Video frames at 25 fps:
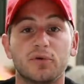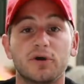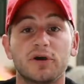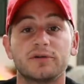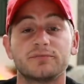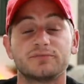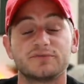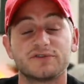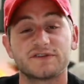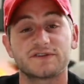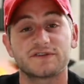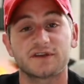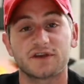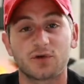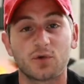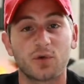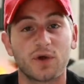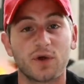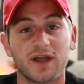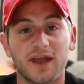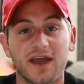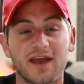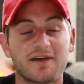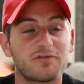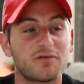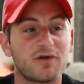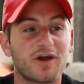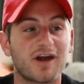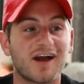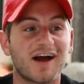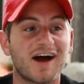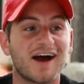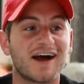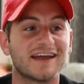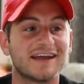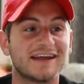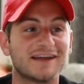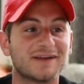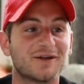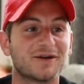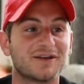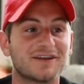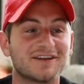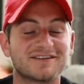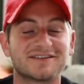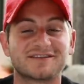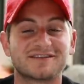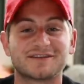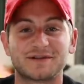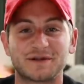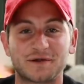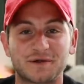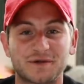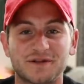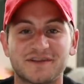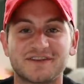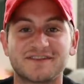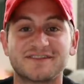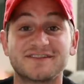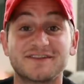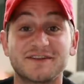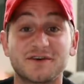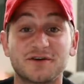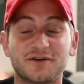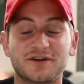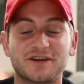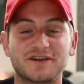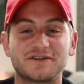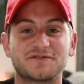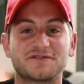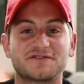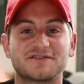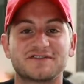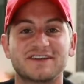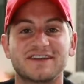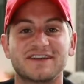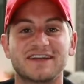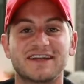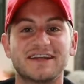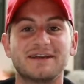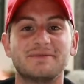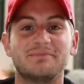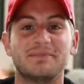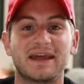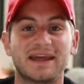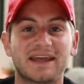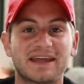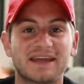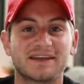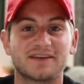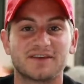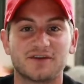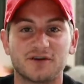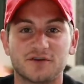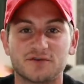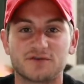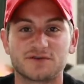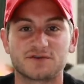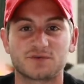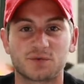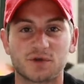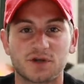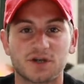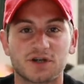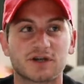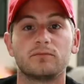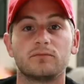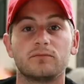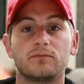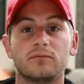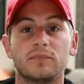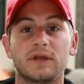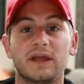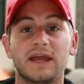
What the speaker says: But just a quick FYI, Elon is clearly still interested in making Doge work.